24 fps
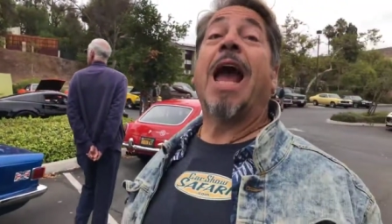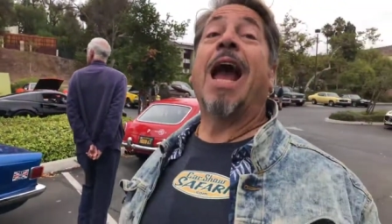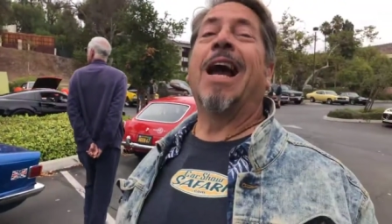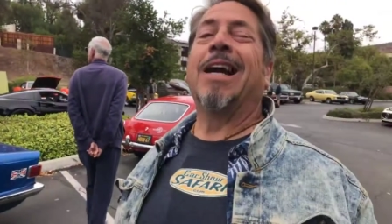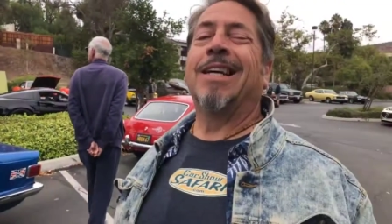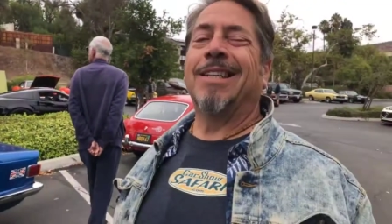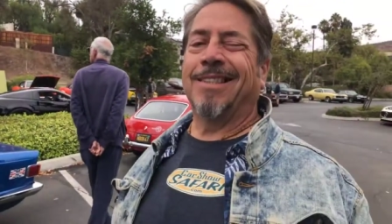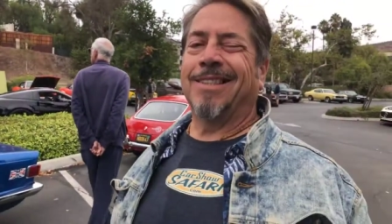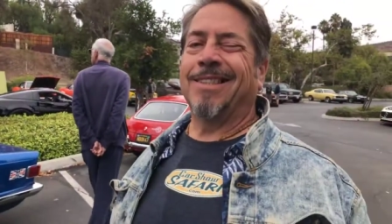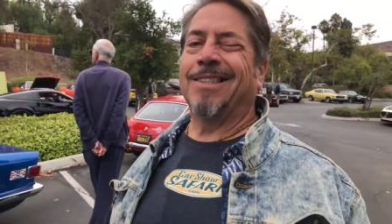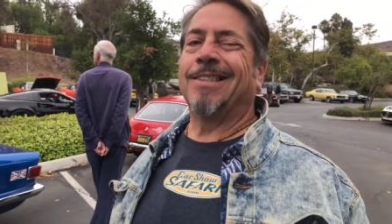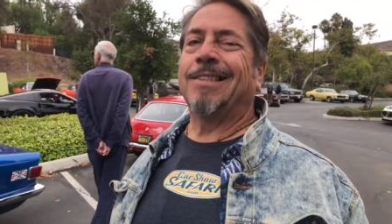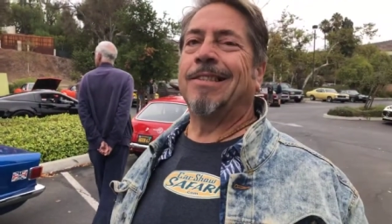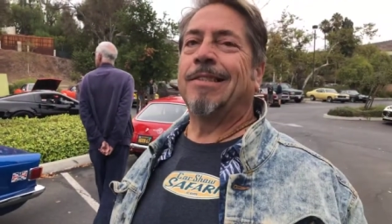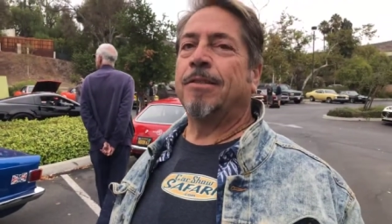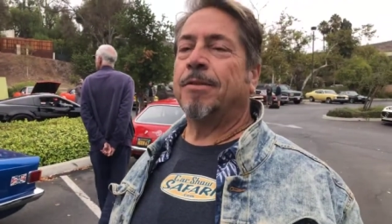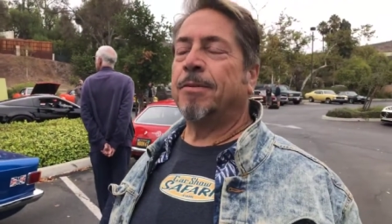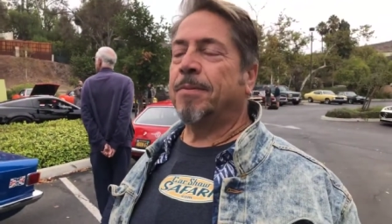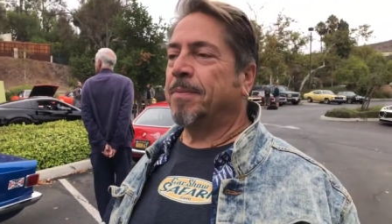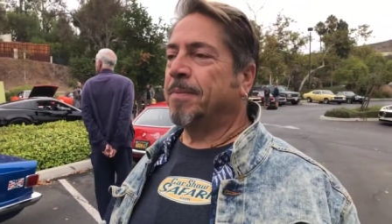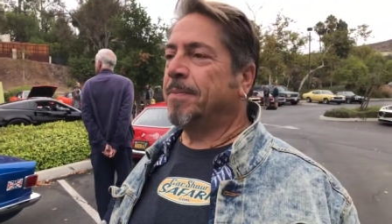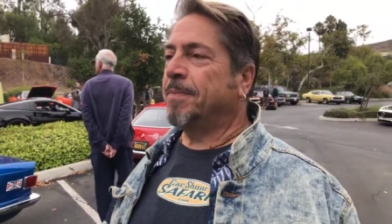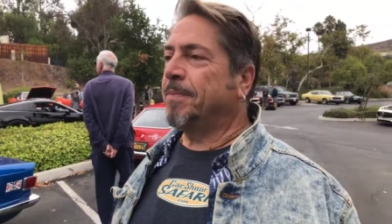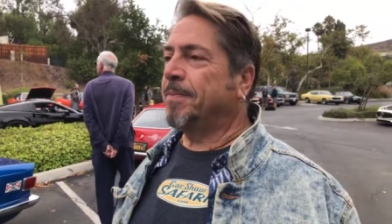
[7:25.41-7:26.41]
I think that's a
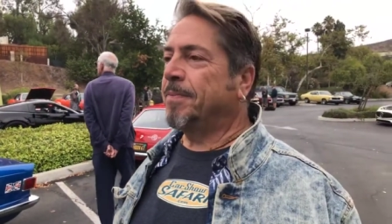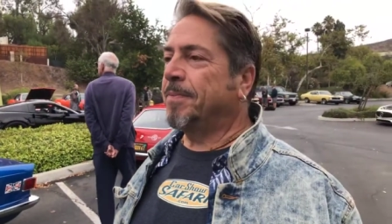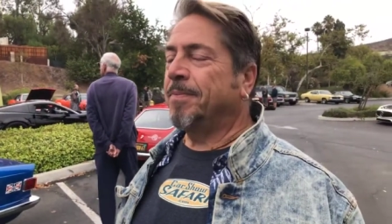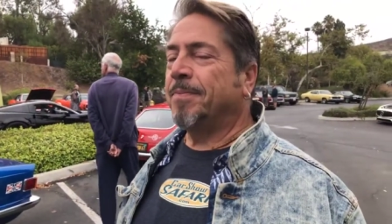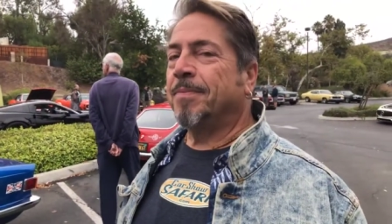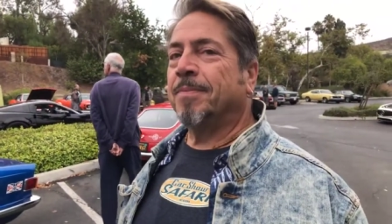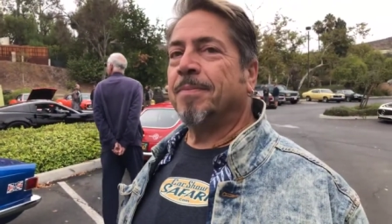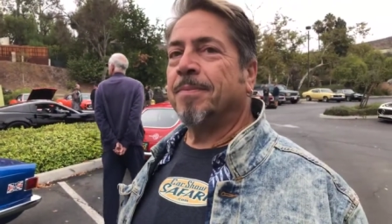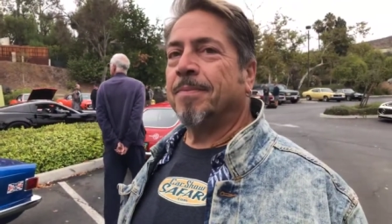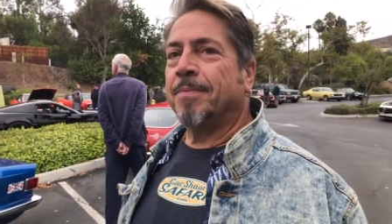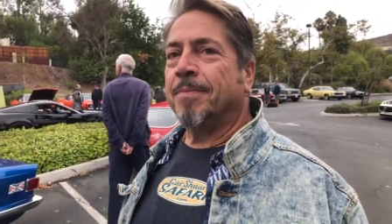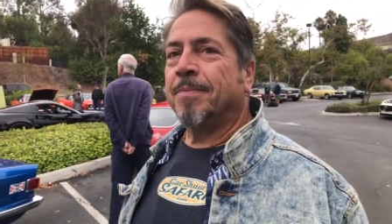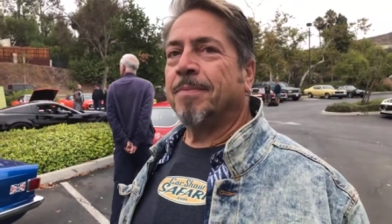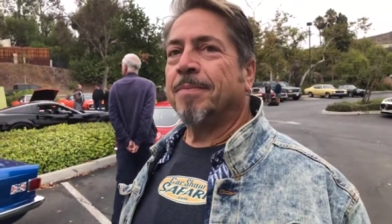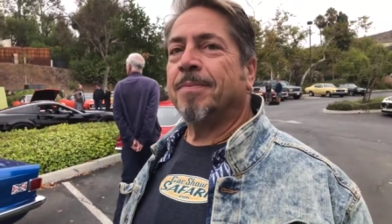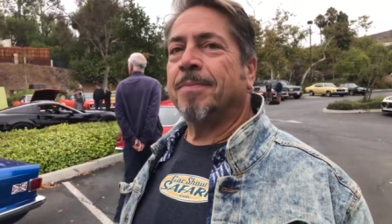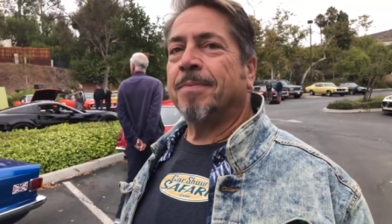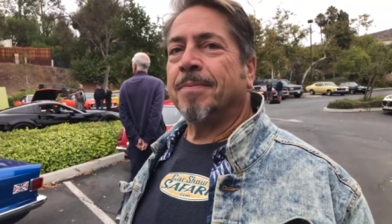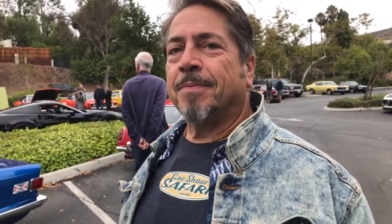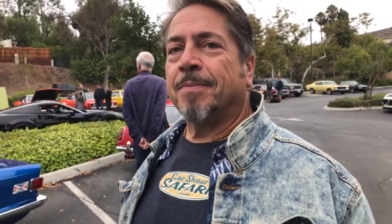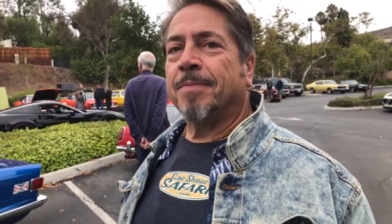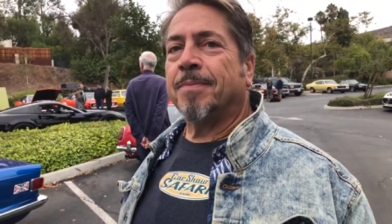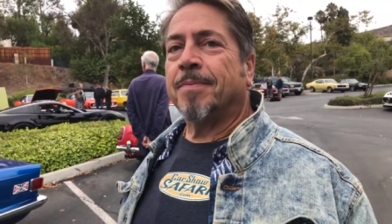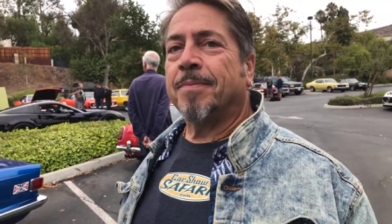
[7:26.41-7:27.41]
plan, that's a good
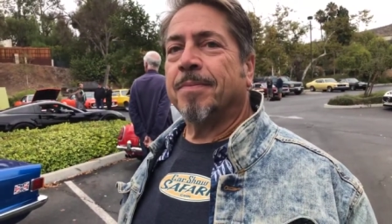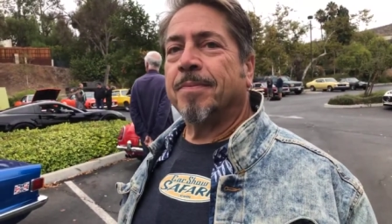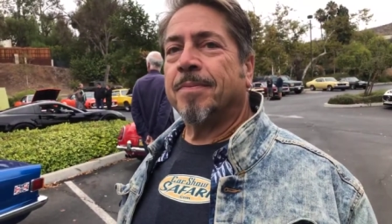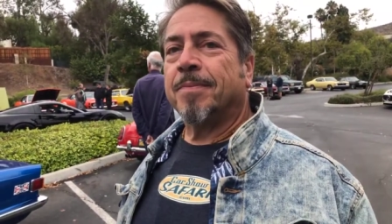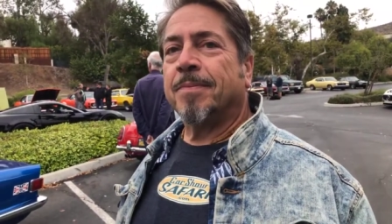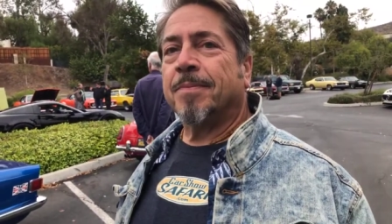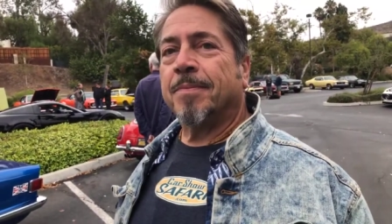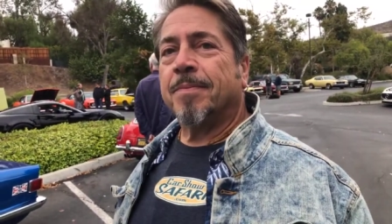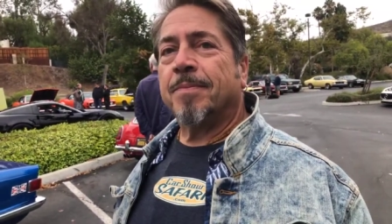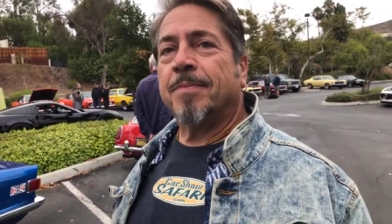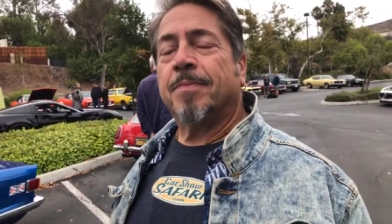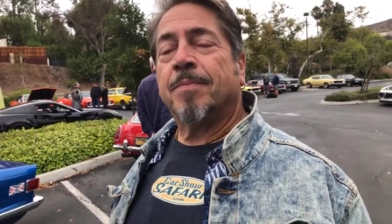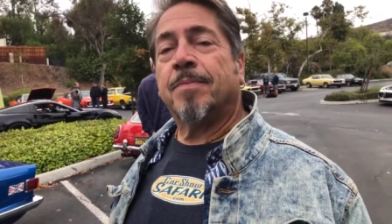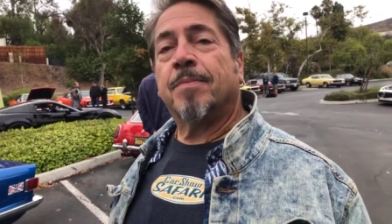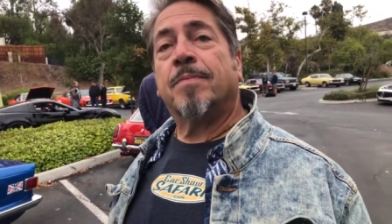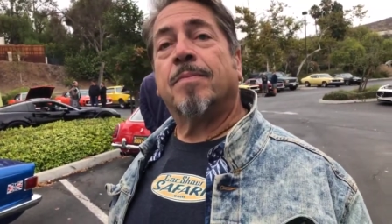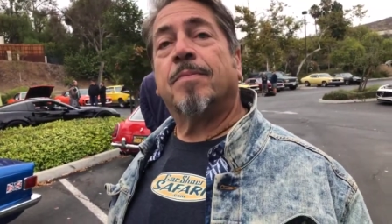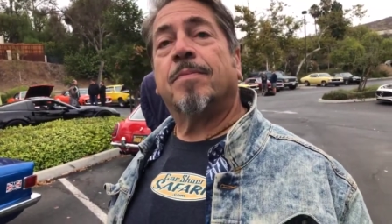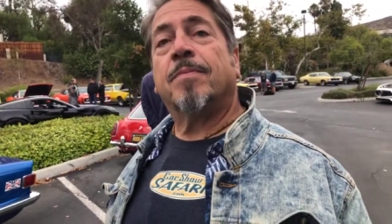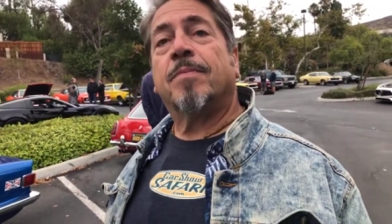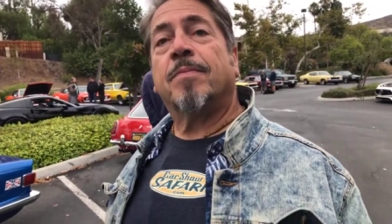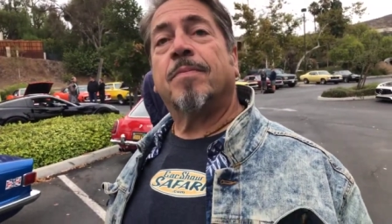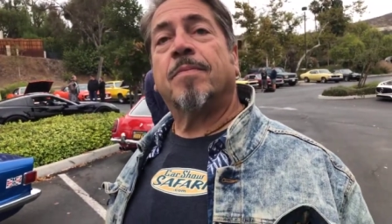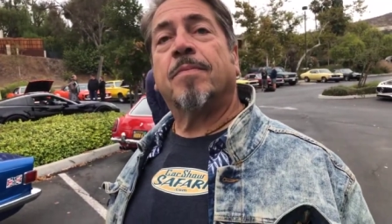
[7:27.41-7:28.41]
idea.
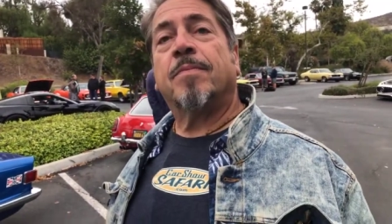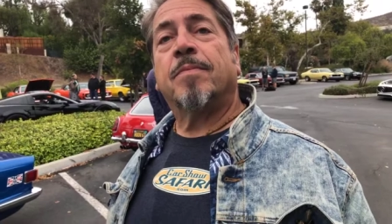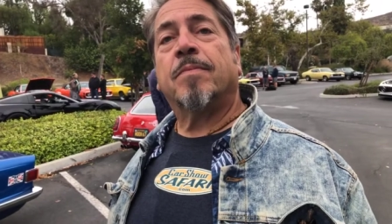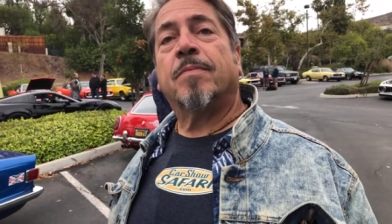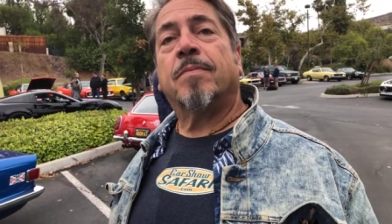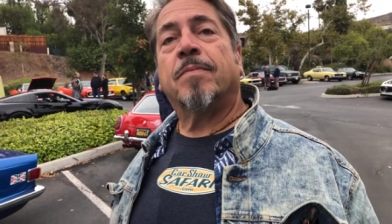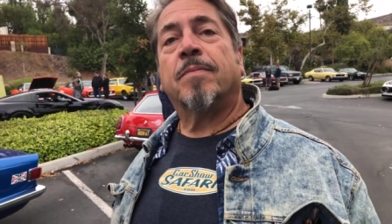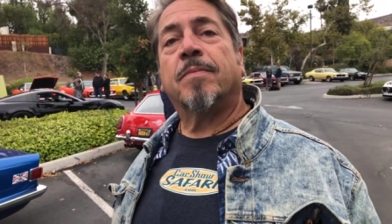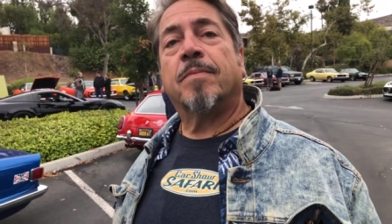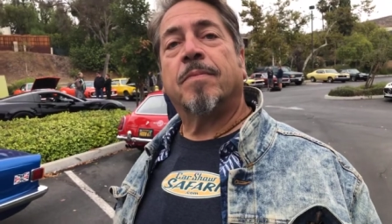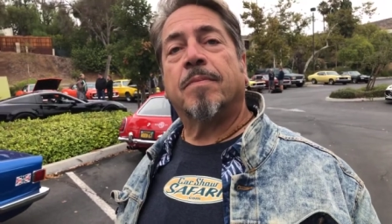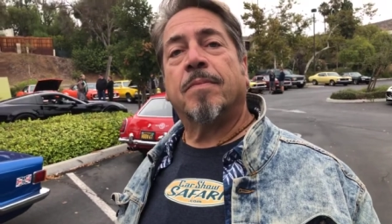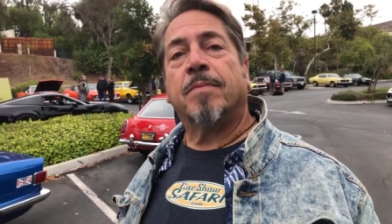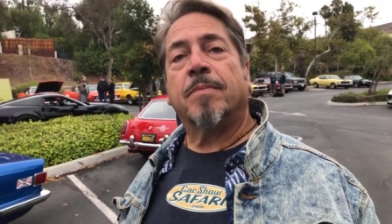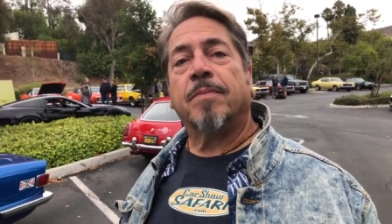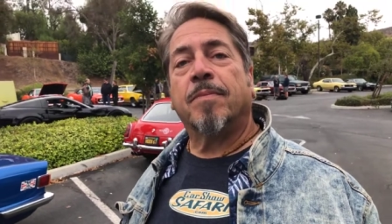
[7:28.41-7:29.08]
Pimp something.